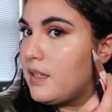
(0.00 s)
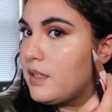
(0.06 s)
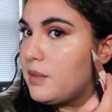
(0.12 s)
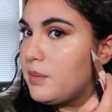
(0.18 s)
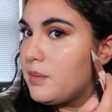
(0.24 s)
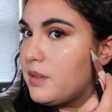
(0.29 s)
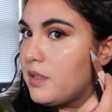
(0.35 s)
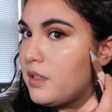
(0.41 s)

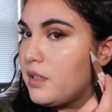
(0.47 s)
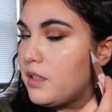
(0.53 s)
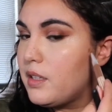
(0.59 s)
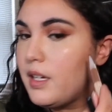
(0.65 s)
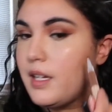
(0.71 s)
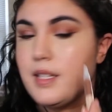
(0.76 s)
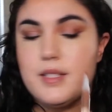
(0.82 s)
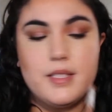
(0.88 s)
this was a
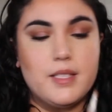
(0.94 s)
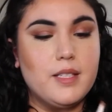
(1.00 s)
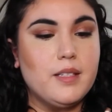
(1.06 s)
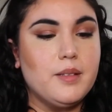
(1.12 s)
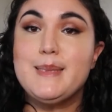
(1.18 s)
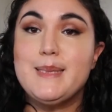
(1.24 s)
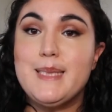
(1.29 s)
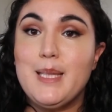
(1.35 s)
good
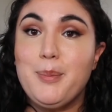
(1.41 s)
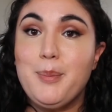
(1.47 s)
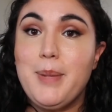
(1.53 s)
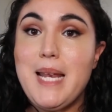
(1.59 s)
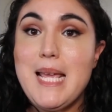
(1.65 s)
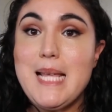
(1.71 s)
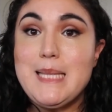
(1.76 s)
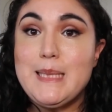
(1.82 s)
idea?
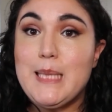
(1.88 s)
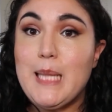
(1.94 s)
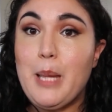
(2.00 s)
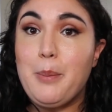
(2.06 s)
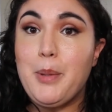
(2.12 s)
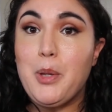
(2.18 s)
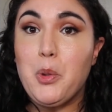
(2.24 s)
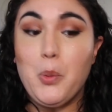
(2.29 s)
Somebody
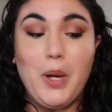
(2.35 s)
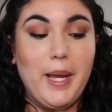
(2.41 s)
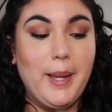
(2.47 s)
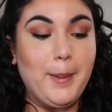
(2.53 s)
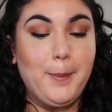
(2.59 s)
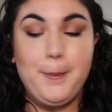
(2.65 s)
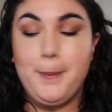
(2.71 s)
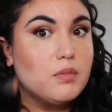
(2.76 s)
tell me
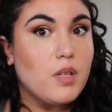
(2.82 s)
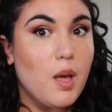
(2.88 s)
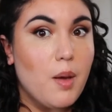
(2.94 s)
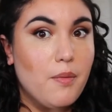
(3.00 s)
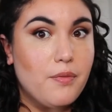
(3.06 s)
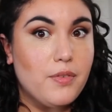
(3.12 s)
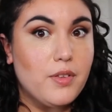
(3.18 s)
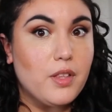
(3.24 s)
why.
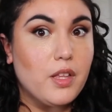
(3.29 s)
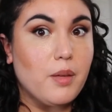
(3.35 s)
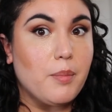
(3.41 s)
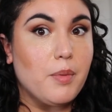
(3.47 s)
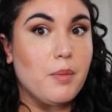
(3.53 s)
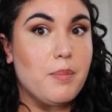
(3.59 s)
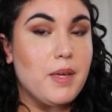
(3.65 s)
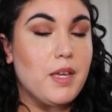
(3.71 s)
I feel like
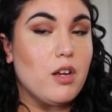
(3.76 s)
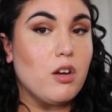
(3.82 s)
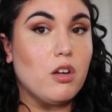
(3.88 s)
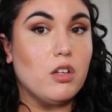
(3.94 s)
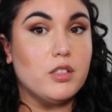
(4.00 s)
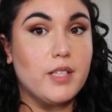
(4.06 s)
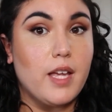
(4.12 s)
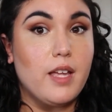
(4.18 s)
I'm gonna be here
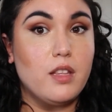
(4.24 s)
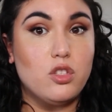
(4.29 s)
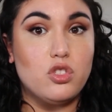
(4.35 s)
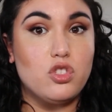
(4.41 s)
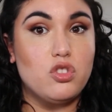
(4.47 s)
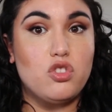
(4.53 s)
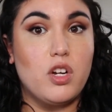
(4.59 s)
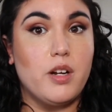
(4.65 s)
all day
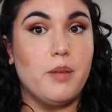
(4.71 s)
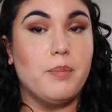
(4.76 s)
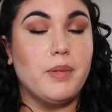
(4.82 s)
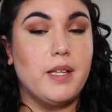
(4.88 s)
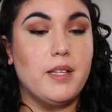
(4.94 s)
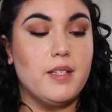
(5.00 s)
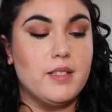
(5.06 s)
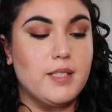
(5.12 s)
just trying to
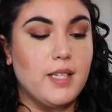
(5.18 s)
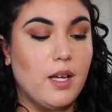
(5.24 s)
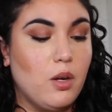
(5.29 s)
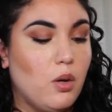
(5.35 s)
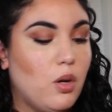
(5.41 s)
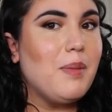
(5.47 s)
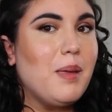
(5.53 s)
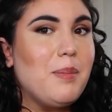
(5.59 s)
blend this
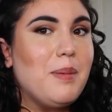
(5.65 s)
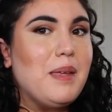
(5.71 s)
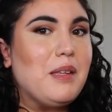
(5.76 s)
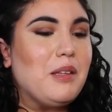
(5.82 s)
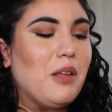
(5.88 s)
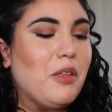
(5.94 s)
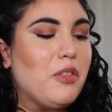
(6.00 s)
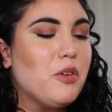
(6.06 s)
out. Maybe
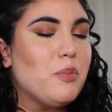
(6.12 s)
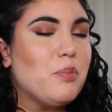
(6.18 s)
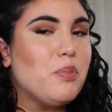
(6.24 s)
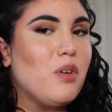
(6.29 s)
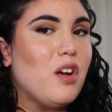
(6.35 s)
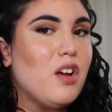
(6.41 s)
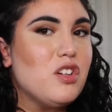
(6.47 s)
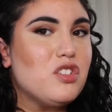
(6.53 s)
another
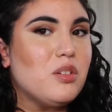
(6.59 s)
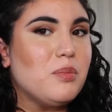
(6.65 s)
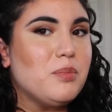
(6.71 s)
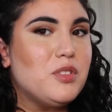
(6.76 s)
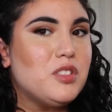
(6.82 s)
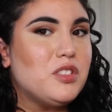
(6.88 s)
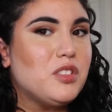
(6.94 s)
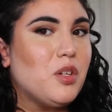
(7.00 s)
brush.
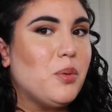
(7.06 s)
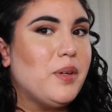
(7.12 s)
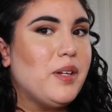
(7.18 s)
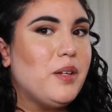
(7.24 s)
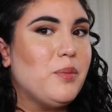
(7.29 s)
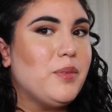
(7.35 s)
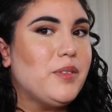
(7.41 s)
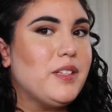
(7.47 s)
I'm just going
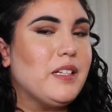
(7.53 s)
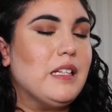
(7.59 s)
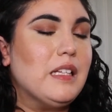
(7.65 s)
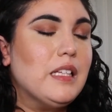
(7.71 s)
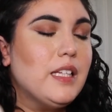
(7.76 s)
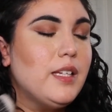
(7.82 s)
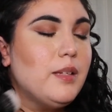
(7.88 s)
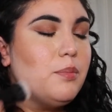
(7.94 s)
in with a
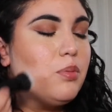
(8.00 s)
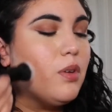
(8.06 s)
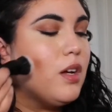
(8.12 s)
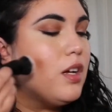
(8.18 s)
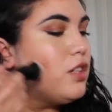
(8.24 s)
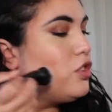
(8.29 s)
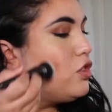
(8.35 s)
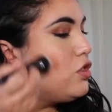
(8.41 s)
clean
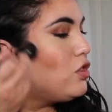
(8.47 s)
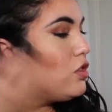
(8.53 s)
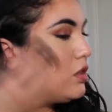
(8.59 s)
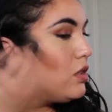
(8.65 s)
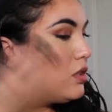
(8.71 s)
brush.